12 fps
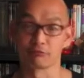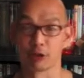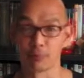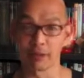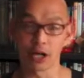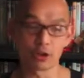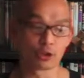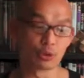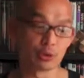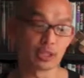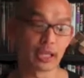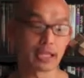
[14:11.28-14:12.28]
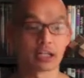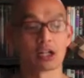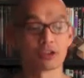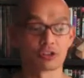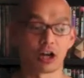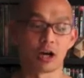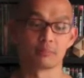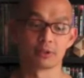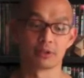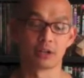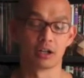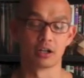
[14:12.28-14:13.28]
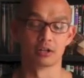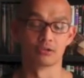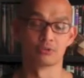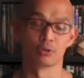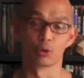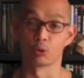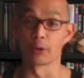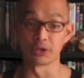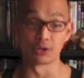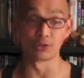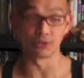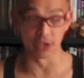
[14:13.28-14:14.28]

the rope out, you lay it on top of, or when you